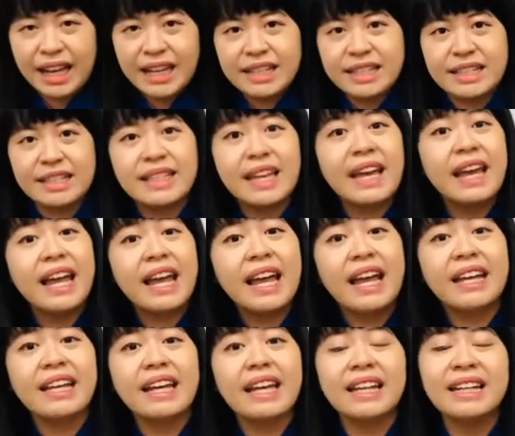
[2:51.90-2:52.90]

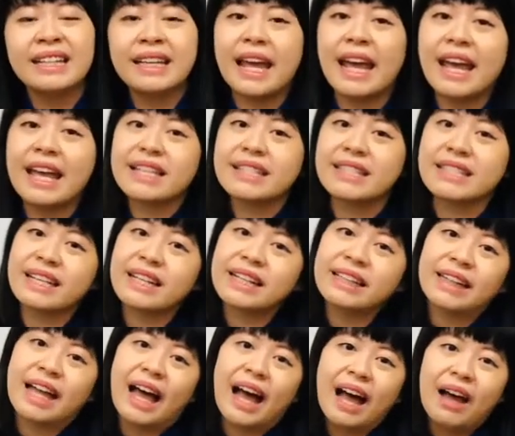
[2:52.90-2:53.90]
Singing, dancing,
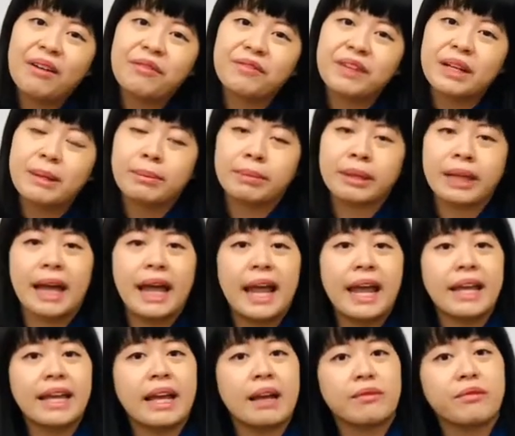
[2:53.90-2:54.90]
laughing,
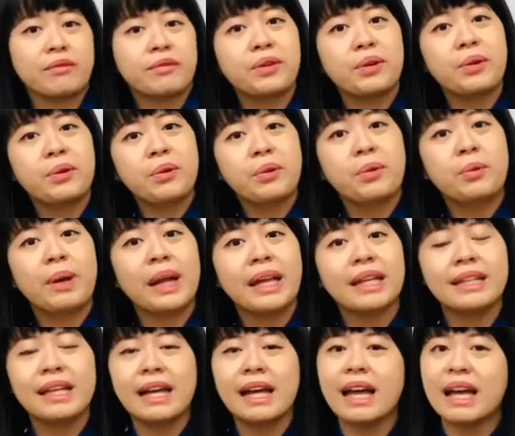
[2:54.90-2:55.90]
playing through
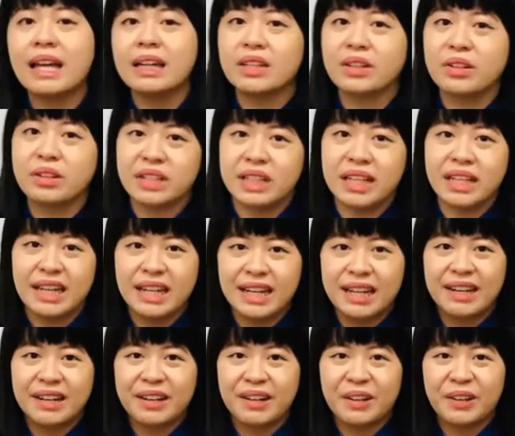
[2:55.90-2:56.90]
another
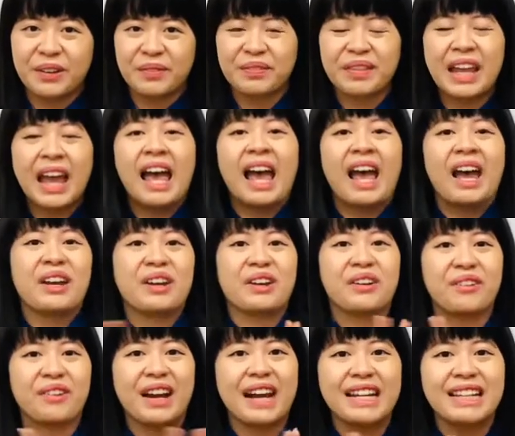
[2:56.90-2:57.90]
year.
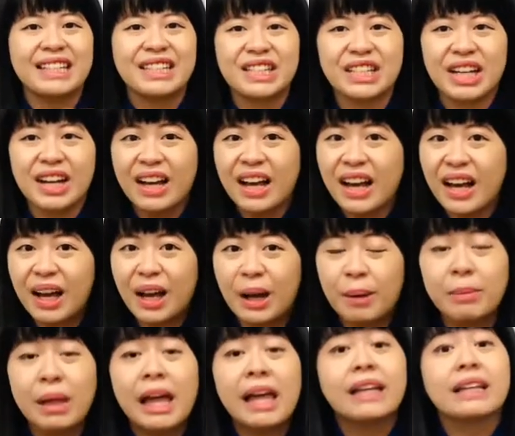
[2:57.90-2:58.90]
Great
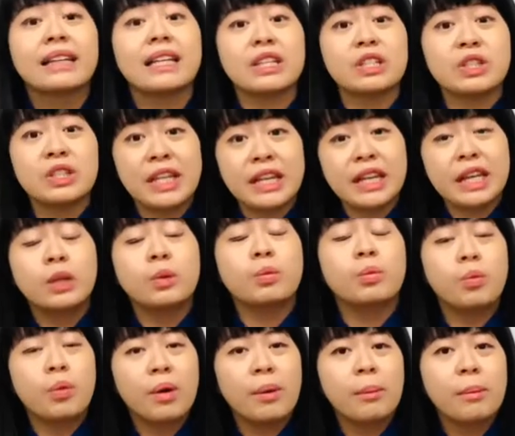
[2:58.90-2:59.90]
job! Let's sing it
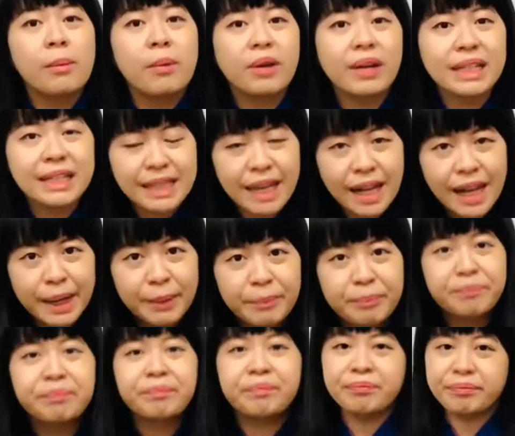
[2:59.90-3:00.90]
one more time.